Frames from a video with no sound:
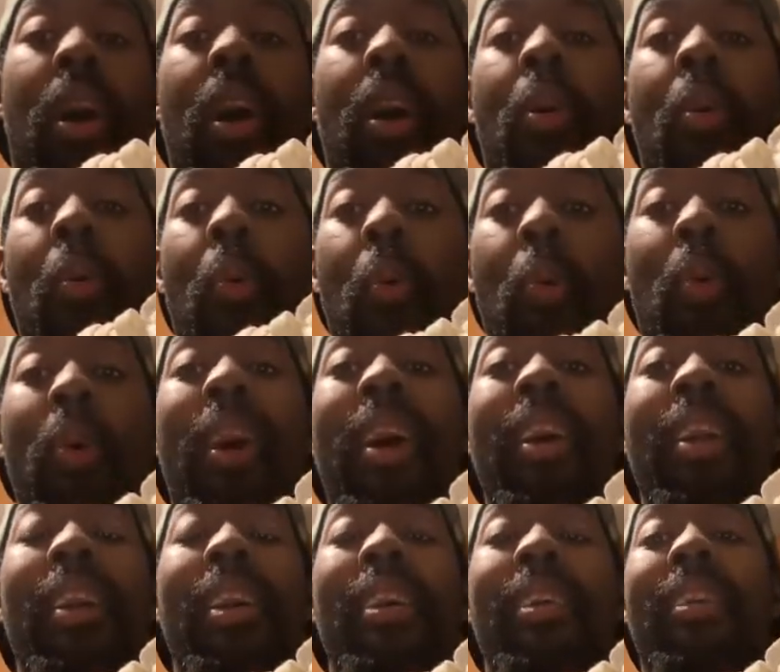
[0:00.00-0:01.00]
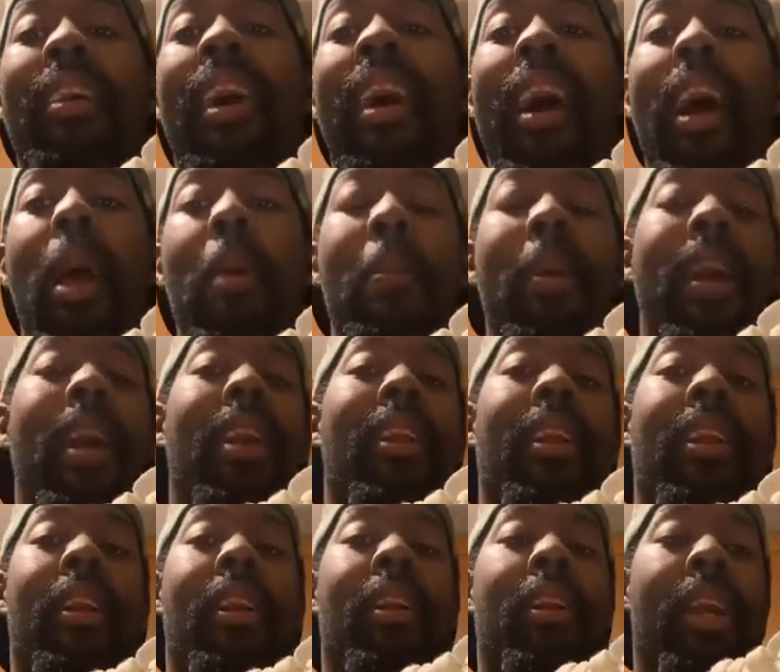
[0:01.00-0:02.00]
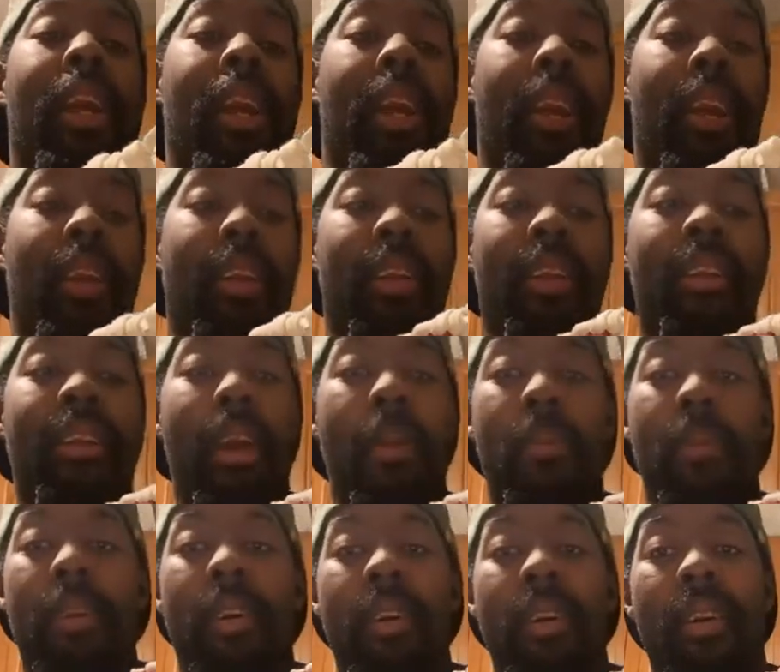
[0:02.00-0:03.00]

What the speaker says: one time and literally the tip